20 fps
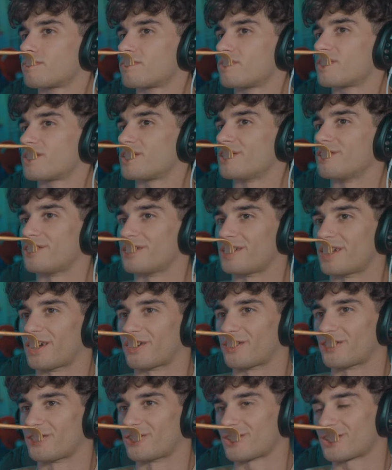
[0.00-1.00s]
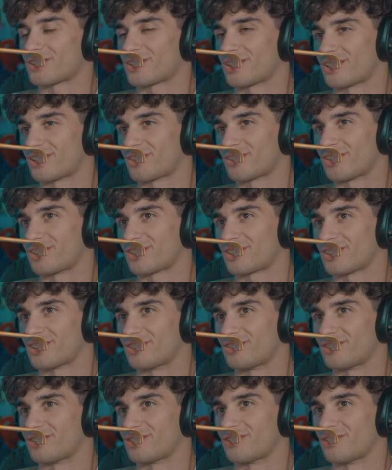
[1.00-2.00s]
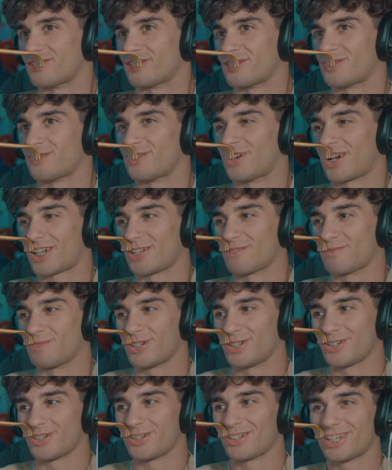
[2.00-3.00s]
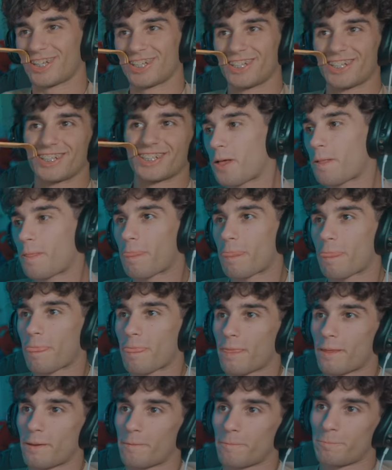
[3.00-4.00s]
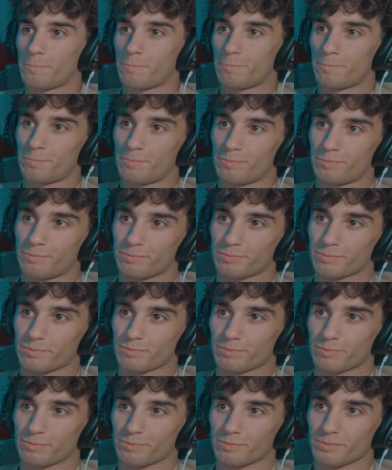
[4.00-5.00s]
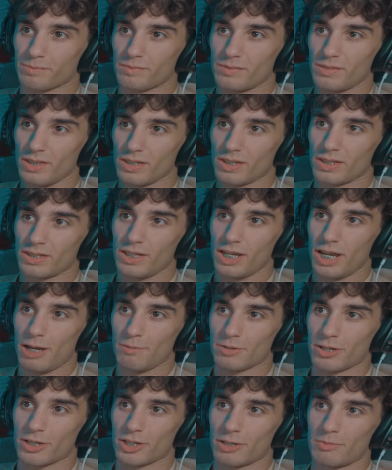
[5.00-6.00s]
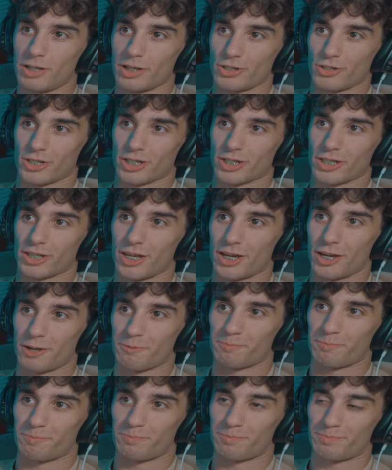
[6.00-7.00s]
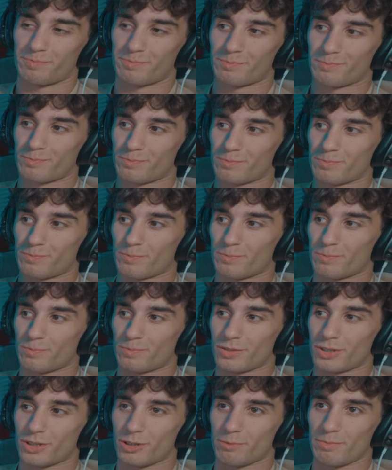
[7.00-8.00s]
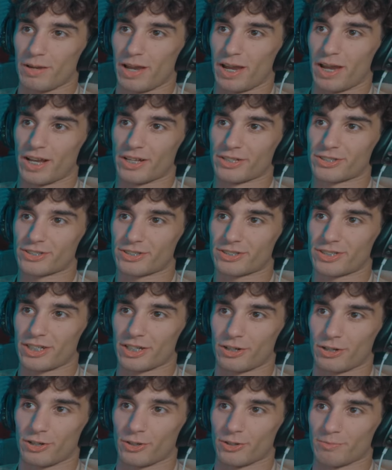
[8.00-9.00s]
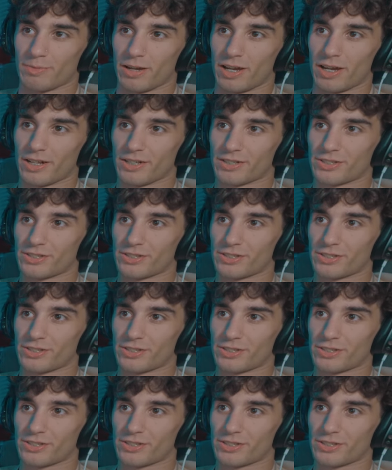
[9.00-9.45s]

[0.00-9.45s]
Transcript: Yeah, her just seeing Christian ruined her fucking mood for you? Uh, yeah, I'm good. I'm not drinking that. I'll pass. It's like a hard pass.